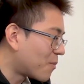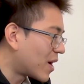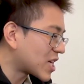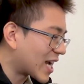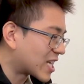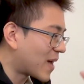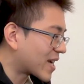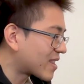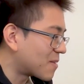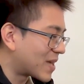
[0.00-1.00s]
much I
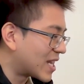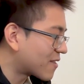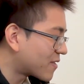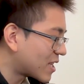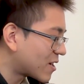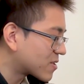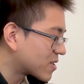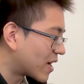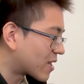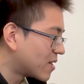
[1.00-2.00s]
expected the beginning of the year
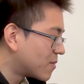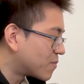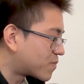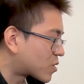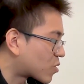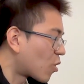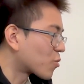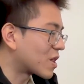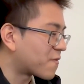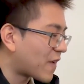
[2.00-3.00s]
to like grow
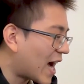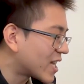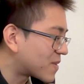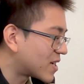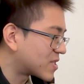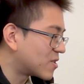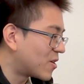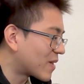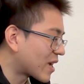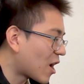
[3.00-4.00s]
really fast because you know
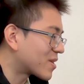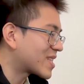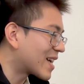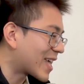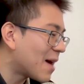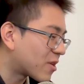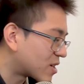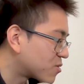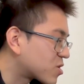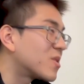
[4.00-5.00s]
it's like oh, it's a gap year. I can do so